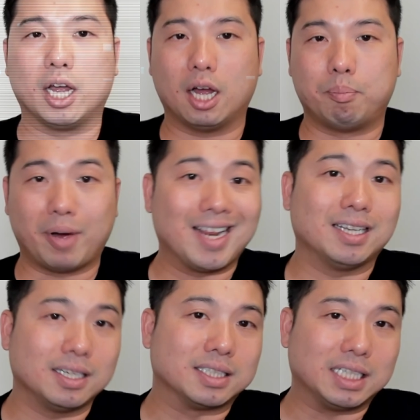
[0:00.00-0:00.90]
but it
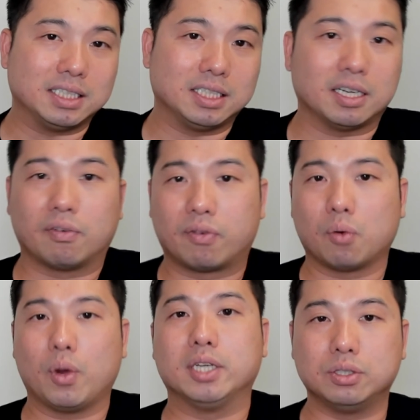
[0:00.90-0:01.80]
is easy and a free
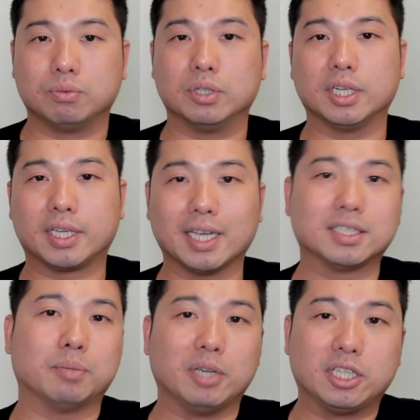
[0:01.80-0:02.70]
way to really get
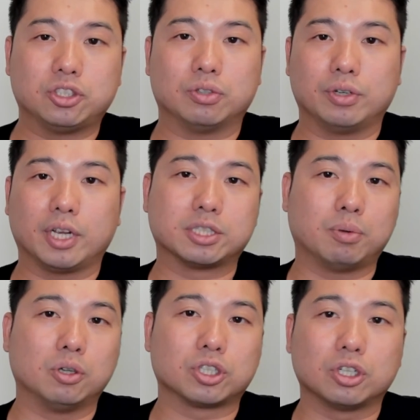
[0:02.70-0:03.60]
some additional
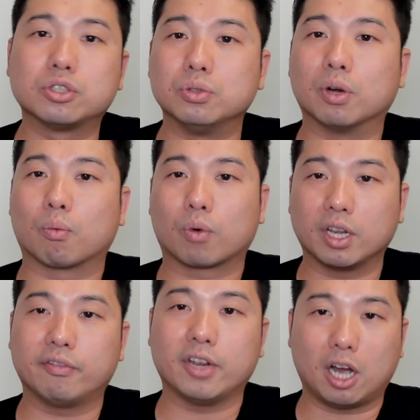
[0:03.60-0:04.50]
exposure to the
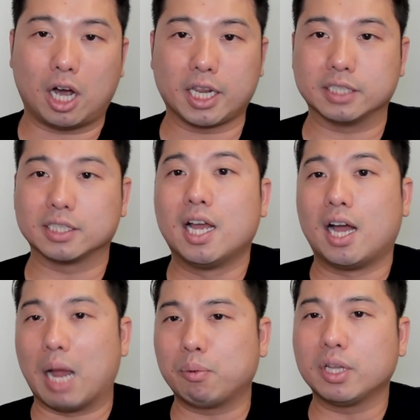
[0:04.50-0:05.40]
relevant audience.
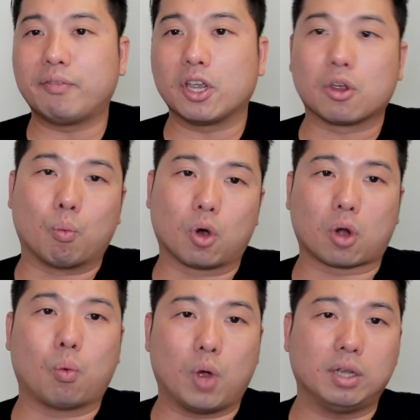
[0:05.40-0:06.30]
I believe it could
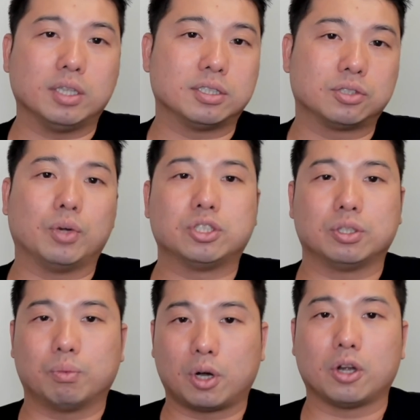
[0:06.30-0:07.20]
work well in
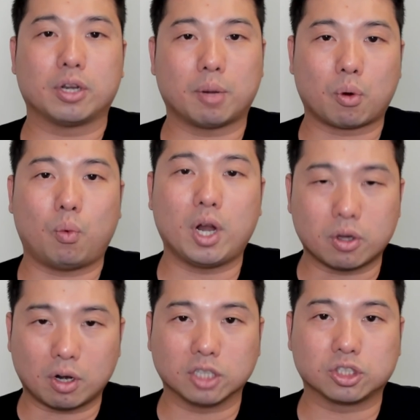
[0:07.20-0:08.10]
situations where, number one,
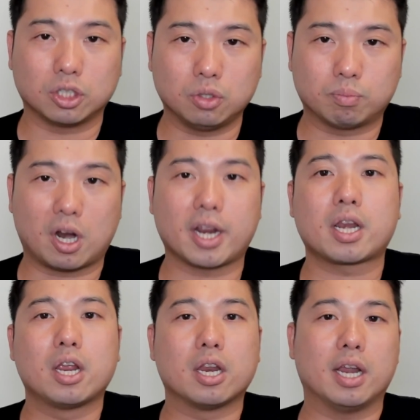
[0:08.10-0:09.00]
you're launching a new
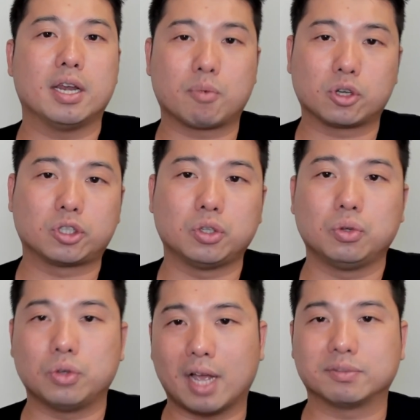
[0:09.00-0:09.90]
product, and number
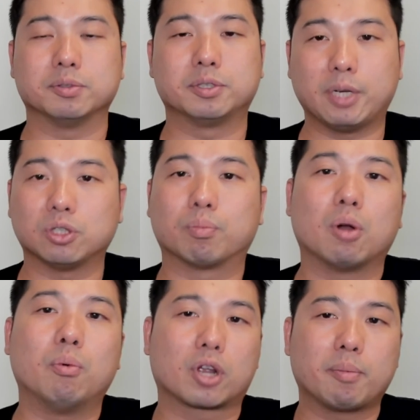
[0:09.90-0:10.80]
two, you have some special
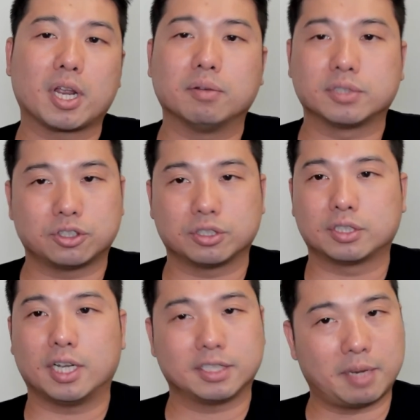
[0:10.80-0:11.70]
promo coming up, such
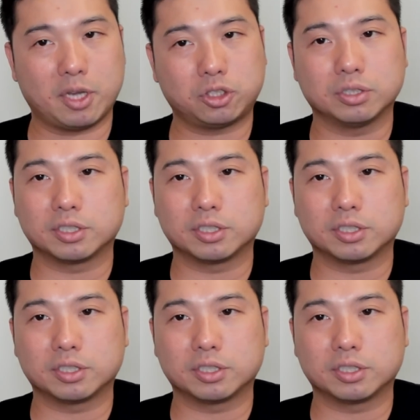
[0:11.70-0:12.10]
as I mentioned,